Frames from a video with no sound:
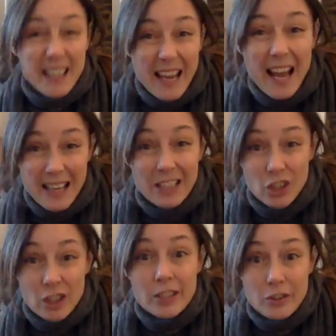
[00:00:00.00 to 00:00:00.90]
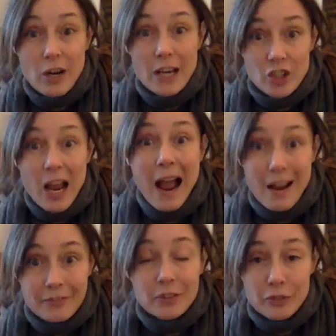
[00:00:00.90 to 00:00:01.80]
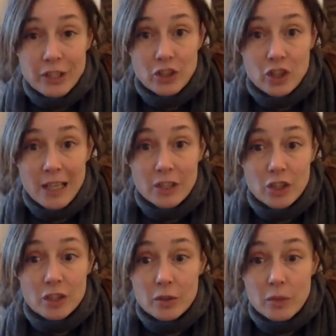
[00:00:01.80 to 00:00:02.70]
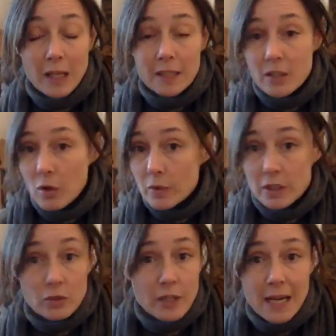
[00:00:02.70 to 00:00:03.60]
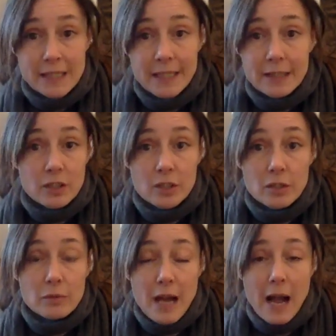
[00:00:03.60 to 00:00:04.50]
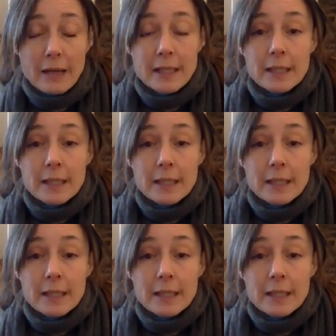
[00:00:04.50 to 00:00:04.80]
You can actually stretch after each session as well. It's always a good idea to do that,